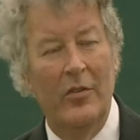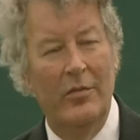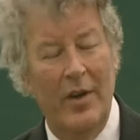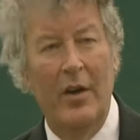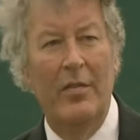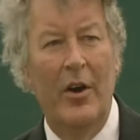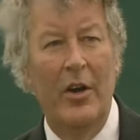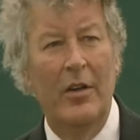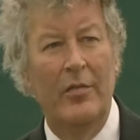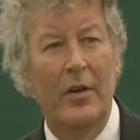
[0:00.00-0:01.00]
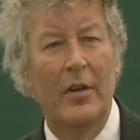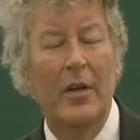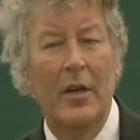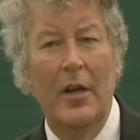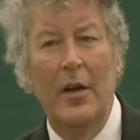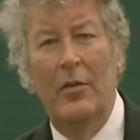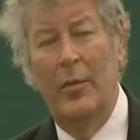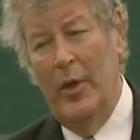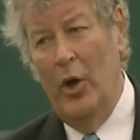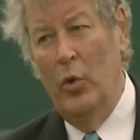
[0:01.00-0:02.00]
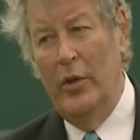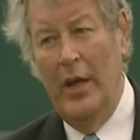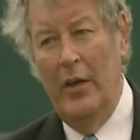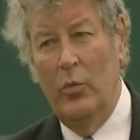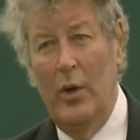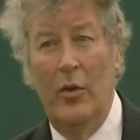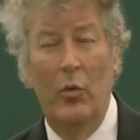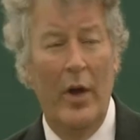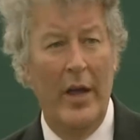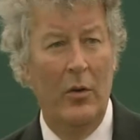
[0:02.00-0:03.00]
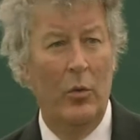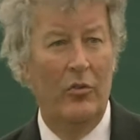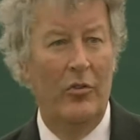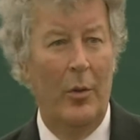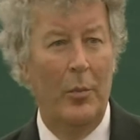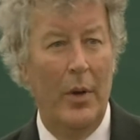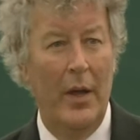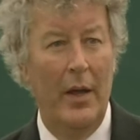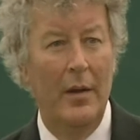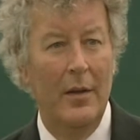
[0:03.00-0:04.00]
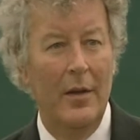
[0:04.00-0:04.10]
and very, very different from the old days where the rain would stop play